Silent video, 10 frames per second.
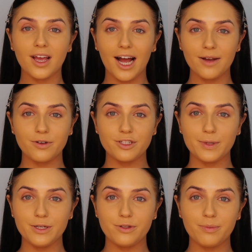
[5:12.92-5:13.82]
I'm going to be
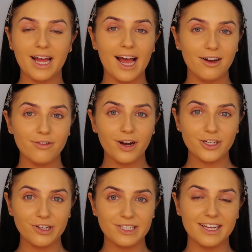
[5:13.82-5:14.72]
using my e.l.f.
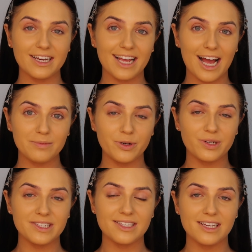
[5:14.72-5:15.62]
Hydrating Camo
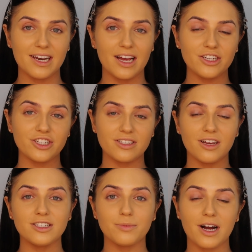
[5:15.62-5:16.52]
Concealer just
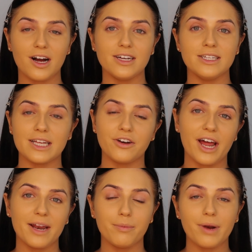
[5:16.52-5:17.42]
under my eyes and on
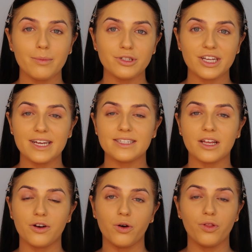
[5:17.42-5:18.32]
any blemishes
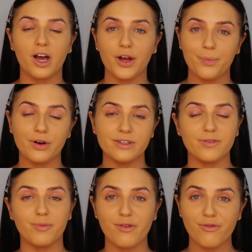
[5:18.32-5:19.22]
and all the high points of
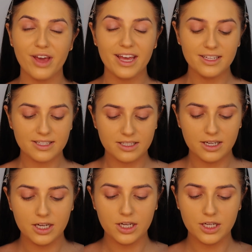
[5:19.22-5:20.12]
my face.
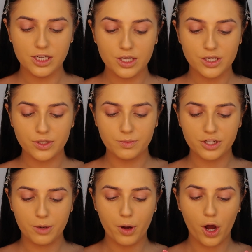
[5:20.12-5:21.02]
So I'm just
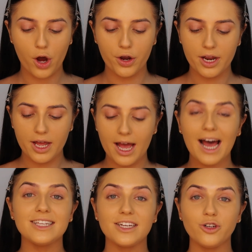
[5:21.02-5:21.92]
going to put on,
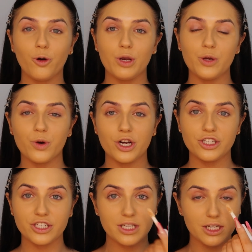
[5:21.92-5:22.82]
as I normally would,
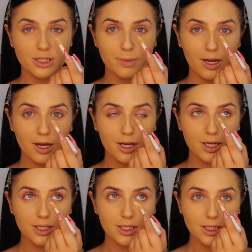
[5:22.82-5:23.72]
just under my
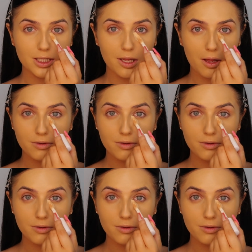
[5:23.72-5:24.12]
eyes.